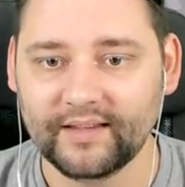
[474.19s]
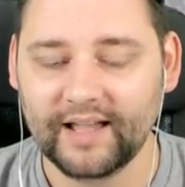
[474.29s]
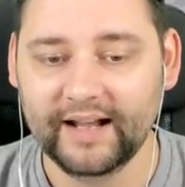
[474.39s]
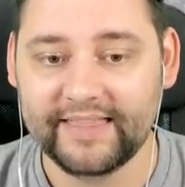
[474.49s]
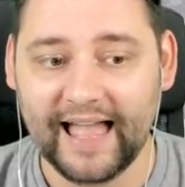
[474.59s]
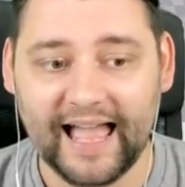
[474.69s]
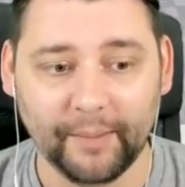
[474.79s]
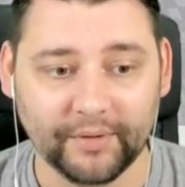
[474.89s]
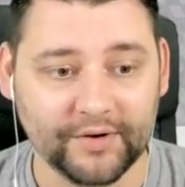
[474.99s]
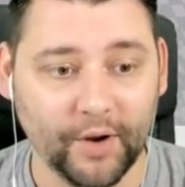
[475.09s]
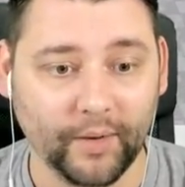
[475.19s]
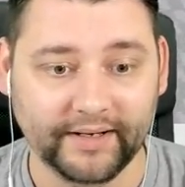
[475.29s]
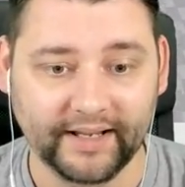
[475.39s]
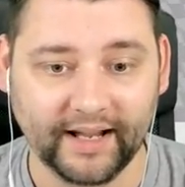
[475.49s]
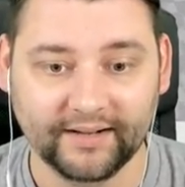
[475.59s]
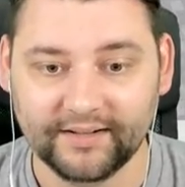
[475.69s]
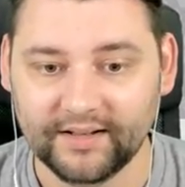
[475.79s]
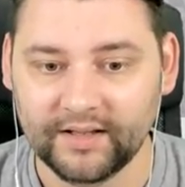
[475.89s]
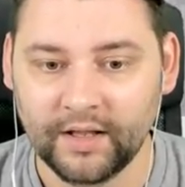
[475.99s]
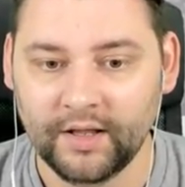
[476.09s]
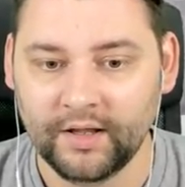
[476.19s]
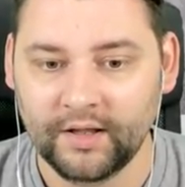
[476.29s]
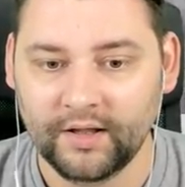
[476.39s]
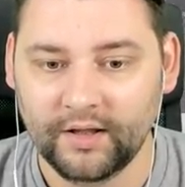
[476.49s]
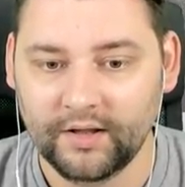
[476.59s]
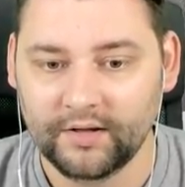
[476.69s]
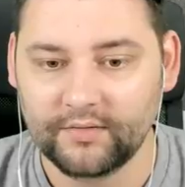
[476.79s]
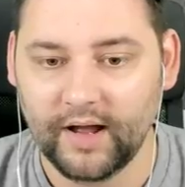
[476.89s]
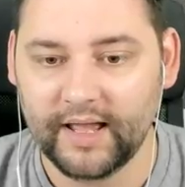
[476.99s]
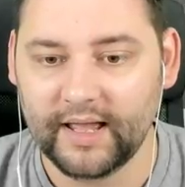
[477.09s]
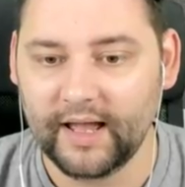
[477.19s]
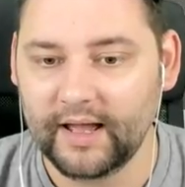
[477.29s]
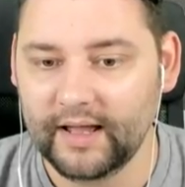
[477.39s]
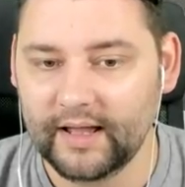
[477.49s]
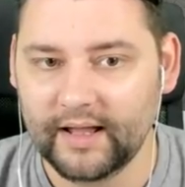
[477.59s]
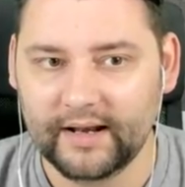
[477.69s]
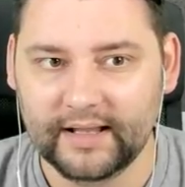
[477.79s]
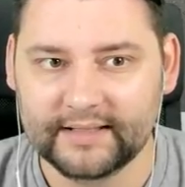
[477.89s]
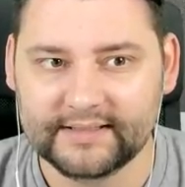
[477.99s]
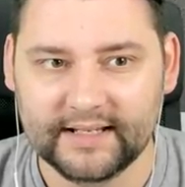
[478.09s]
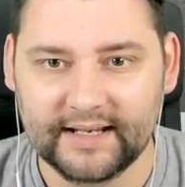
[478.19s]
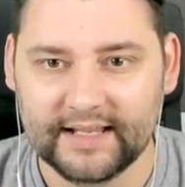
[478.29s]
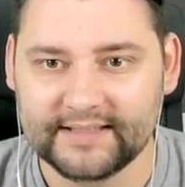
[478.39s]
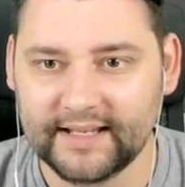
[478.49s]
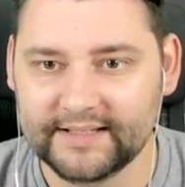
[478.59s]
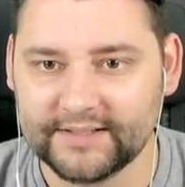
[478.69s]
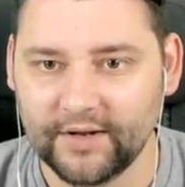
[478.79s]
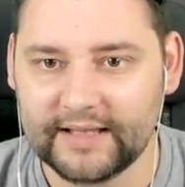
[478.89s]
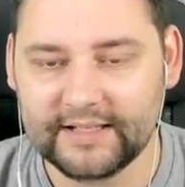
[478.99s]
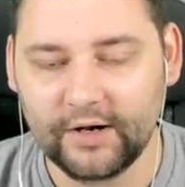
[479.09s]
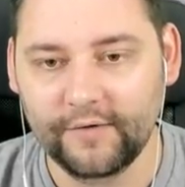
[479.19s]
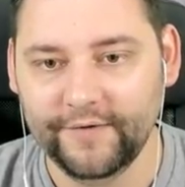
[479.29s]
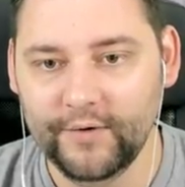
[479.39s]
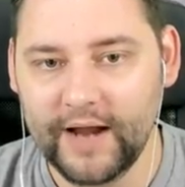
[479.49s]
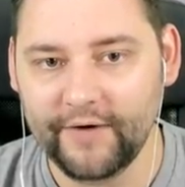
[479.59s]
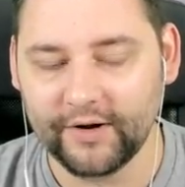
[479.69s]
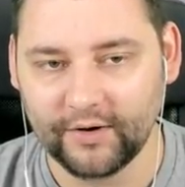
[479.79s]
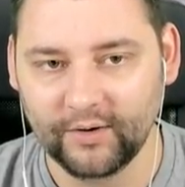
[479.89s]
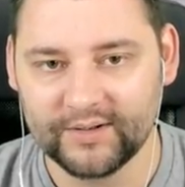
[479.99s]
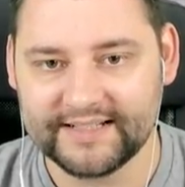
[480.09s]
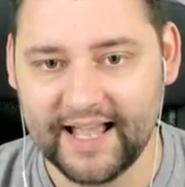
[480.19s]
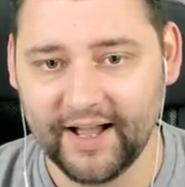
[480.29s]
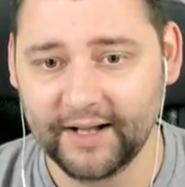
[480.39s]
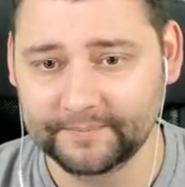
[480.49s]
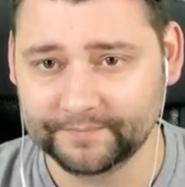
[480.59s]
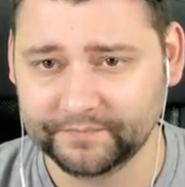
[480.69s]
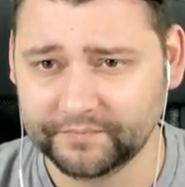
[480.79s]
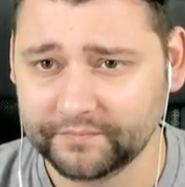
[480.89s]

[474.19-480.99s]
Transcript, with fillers: How did that happen? No idea. Right. Let's see, let's see. So that's the little food area court setup.